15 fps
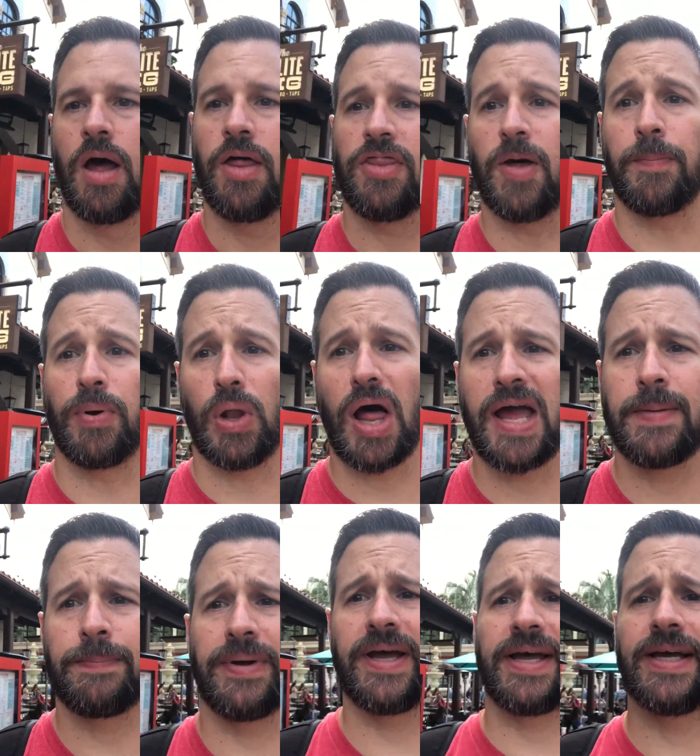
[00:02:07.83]
The
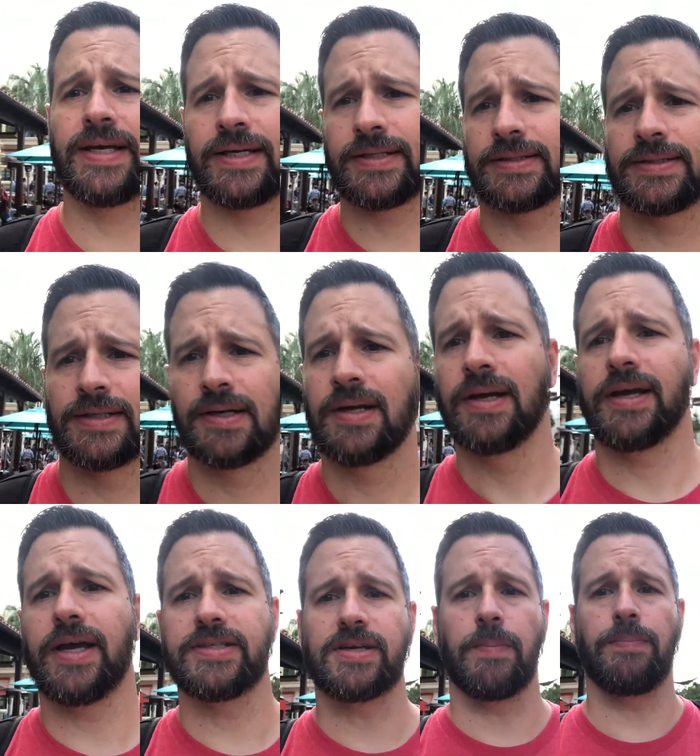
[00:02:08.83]
Polite Pig
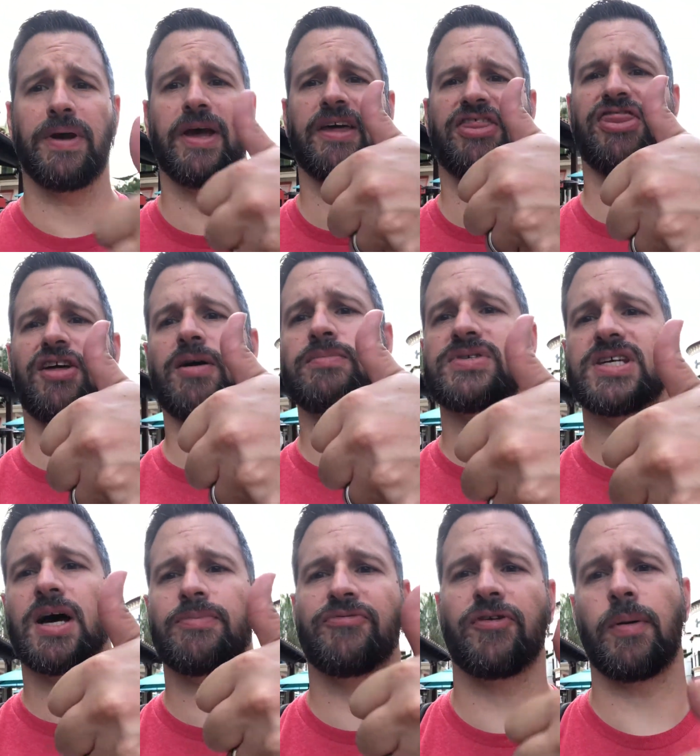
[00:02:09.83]
gets a big thumbs
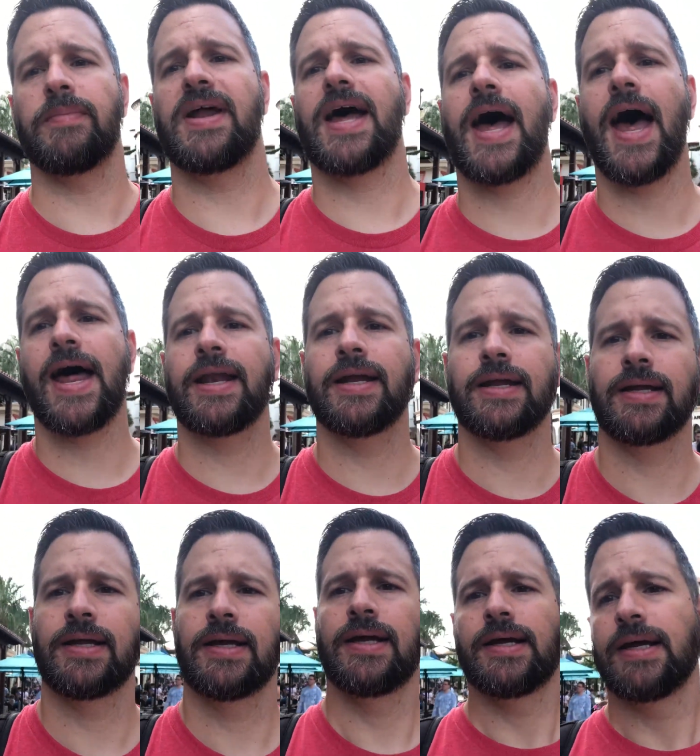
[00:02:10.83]
up from Dad.
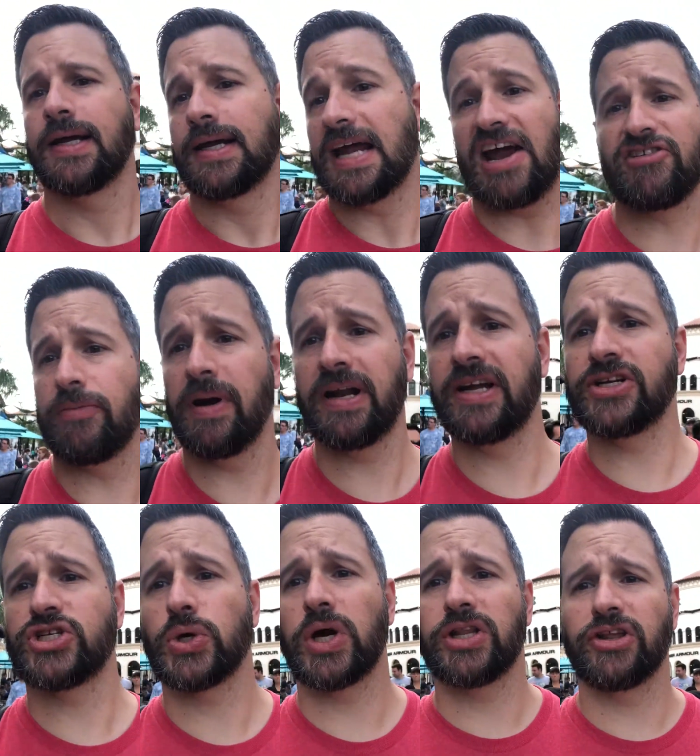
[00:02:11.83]
Everybody
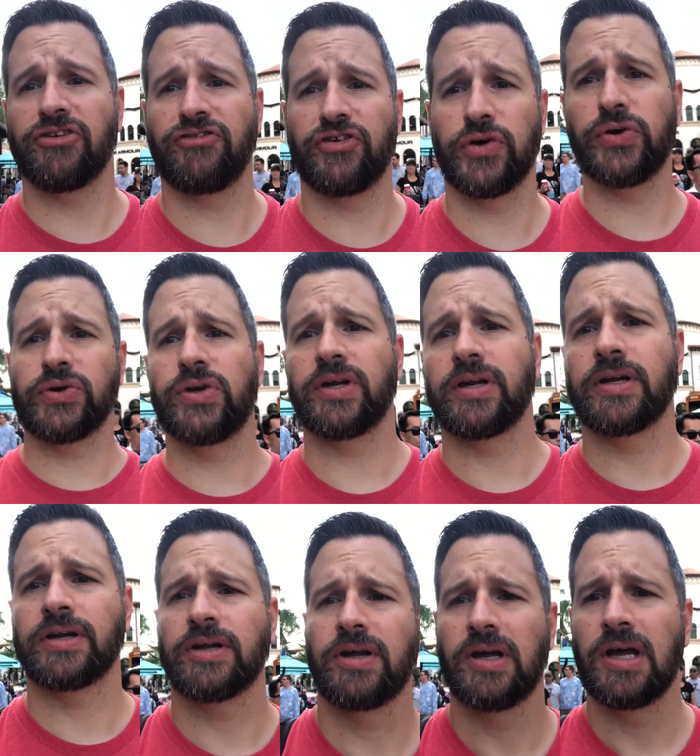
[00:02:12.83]
enjoyed their food.
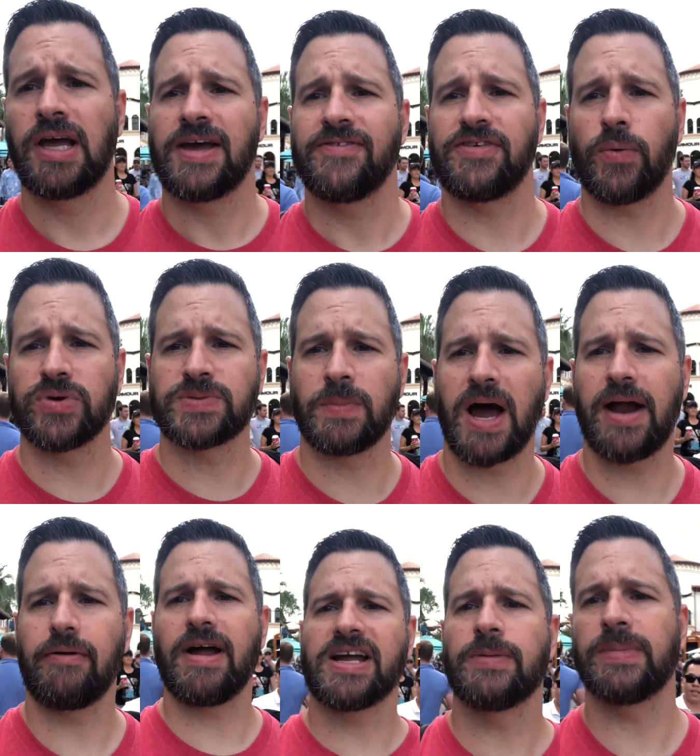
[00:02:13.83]
If it was my
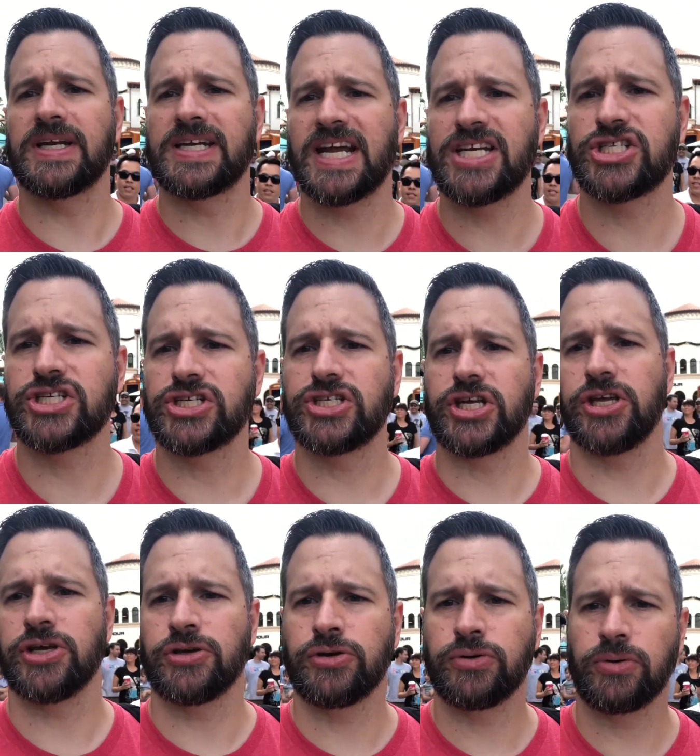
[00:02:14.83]
recommendation to
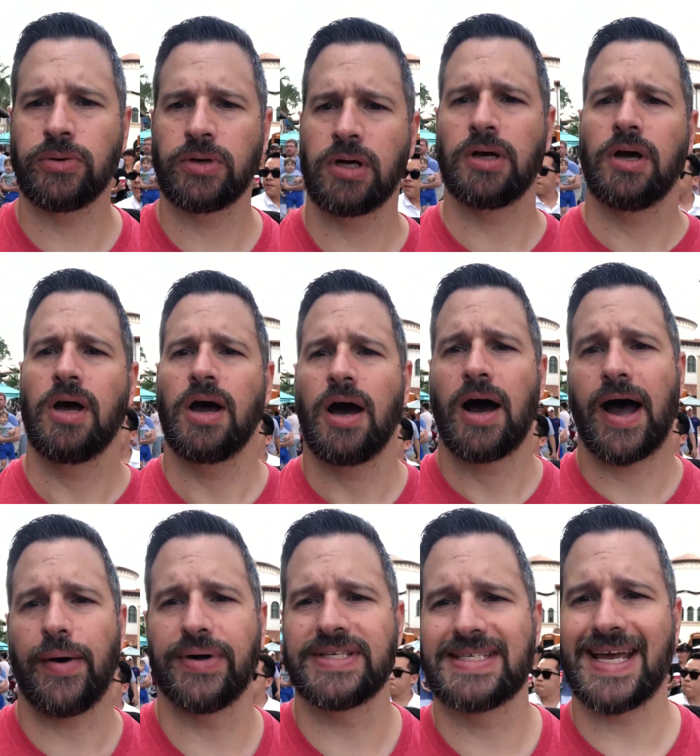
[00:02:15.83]
you, I
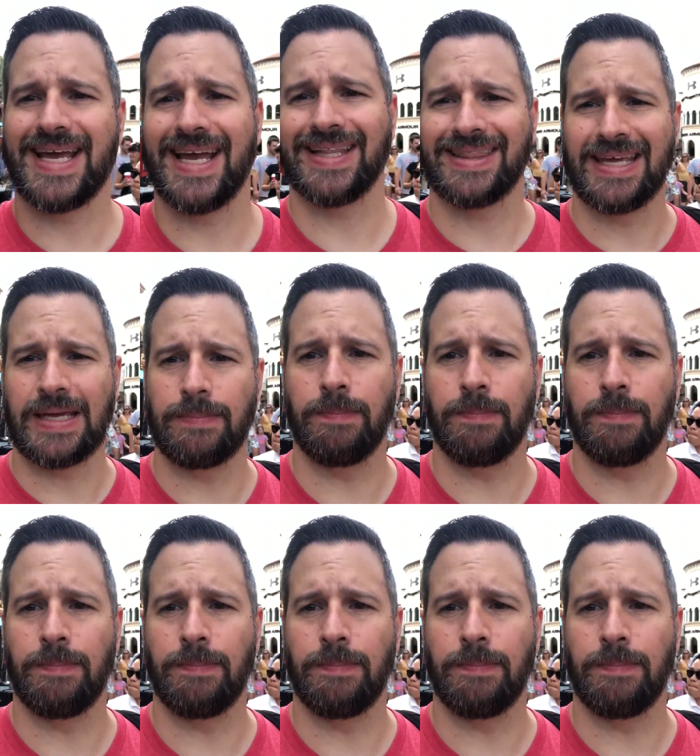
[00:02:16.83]
would say get the